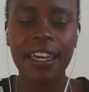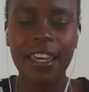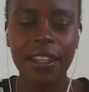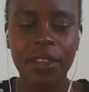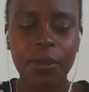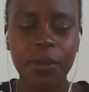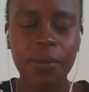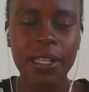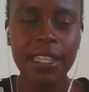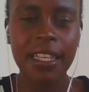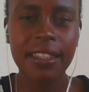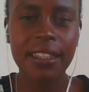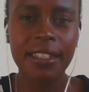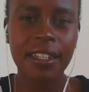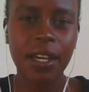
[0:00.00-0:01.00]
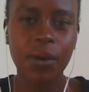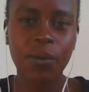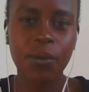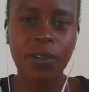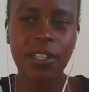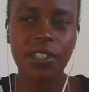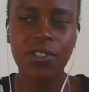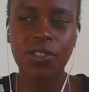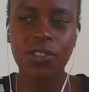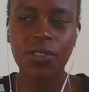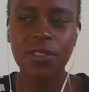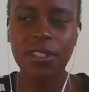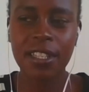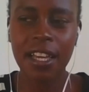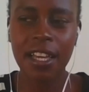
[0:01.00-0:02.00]
And the way that the network
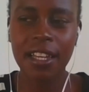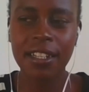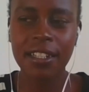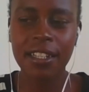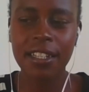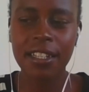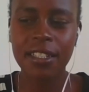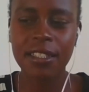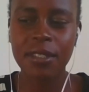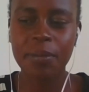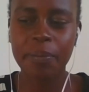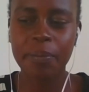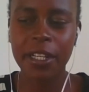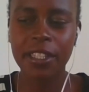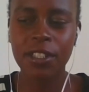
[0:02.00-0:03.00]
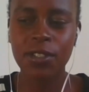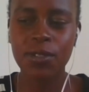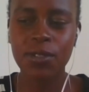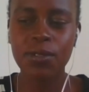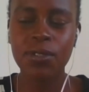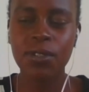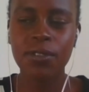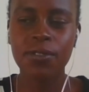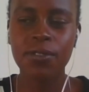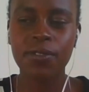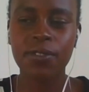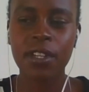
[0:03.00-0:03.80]
ensures that is by the use of